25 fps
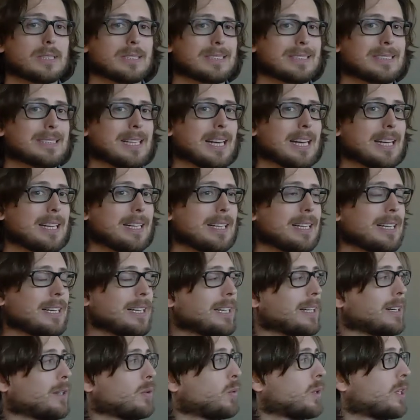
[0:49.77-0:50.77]
is 10,
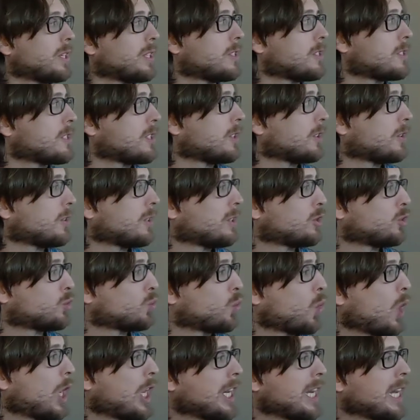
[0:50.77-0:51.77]
and 1 and 0 is
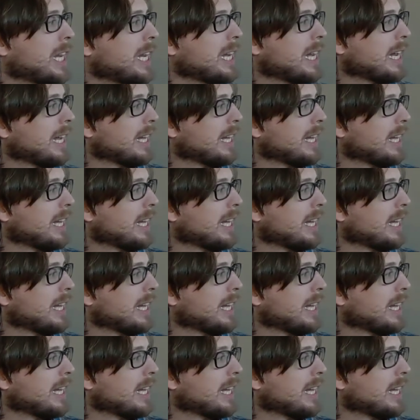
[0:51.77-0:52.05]
1.